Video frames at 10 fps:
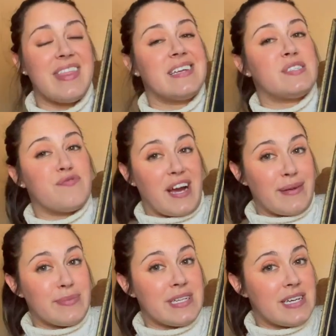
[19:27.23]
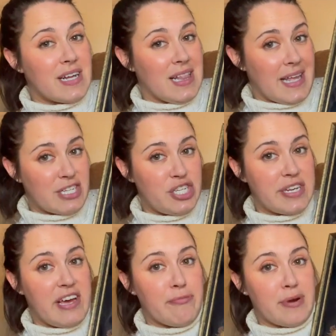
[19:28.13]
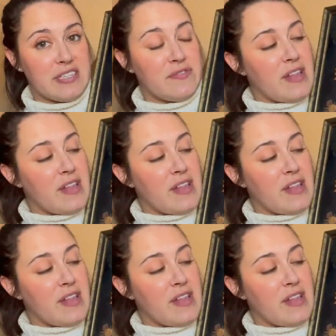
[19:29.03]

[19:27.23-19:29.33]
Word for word: this framed collection of pressed